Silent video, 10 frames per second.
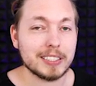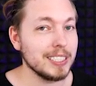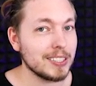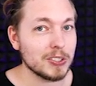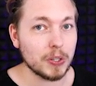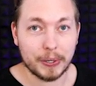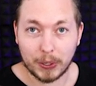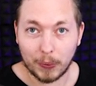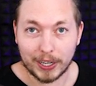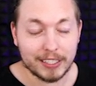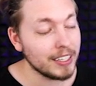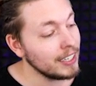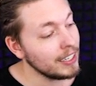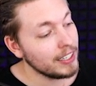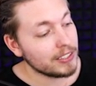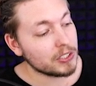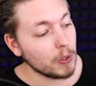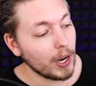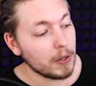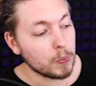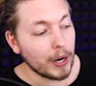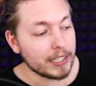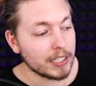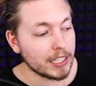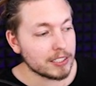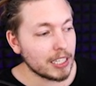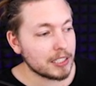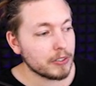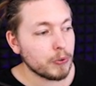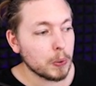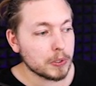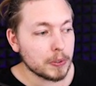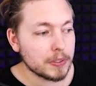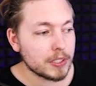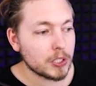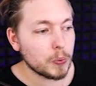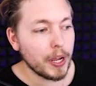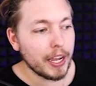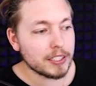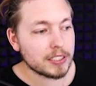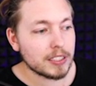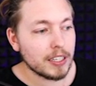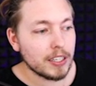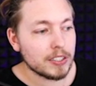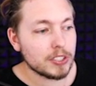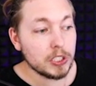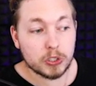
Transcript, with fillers: actually need to start coding. So I'll right click inside the folder, create C